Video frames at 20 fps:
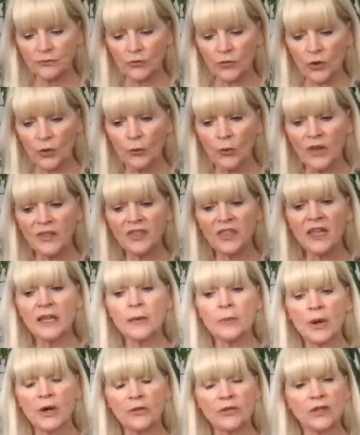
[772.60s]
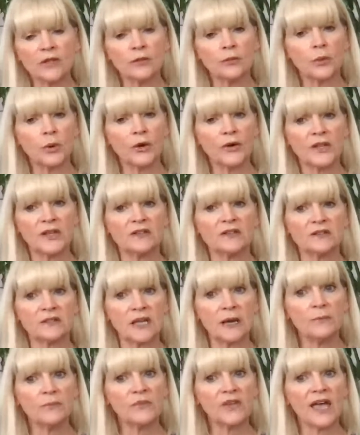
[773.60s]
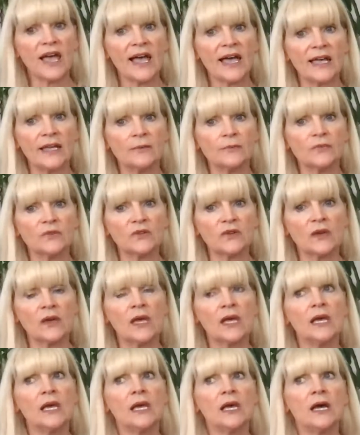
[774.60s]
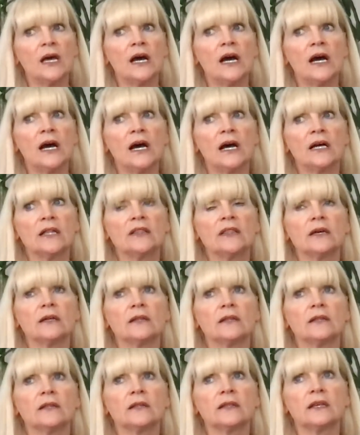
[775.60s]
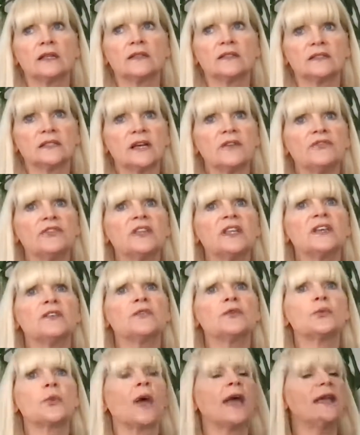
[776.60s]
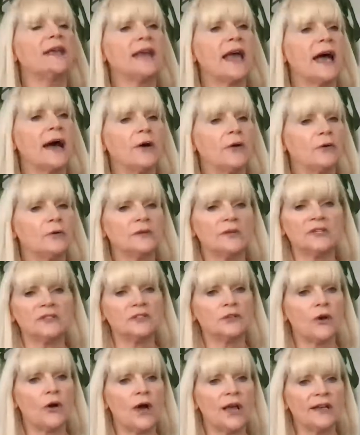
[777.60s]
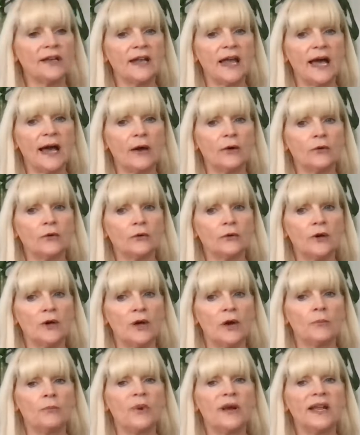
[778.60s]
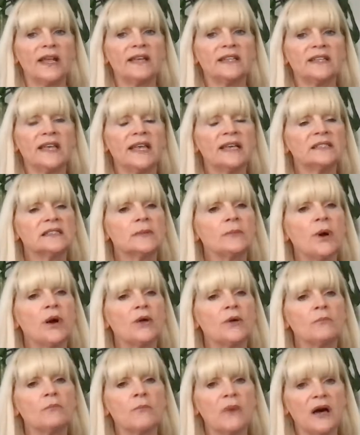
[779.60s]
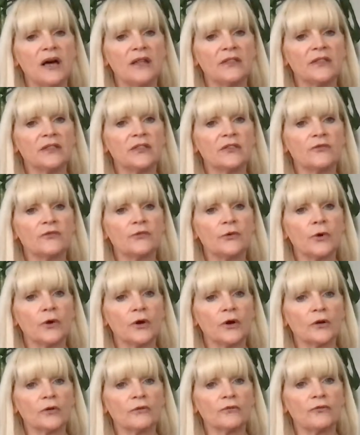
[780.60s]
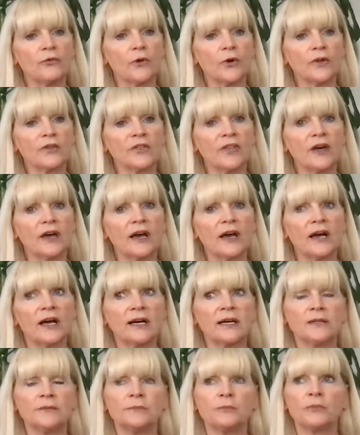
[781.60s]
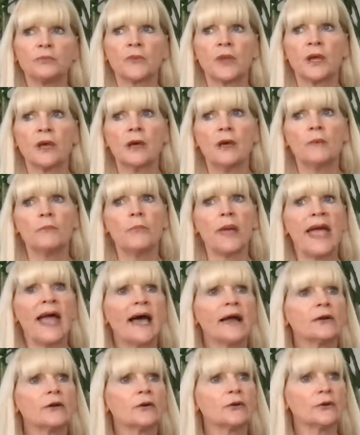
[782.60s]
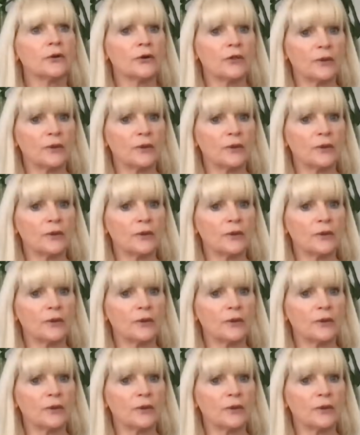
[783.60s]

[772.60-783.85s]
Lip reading: one thing about this work is sometimes the stuff leaves right now. It's gone now, but it takes about a month for the pattern or the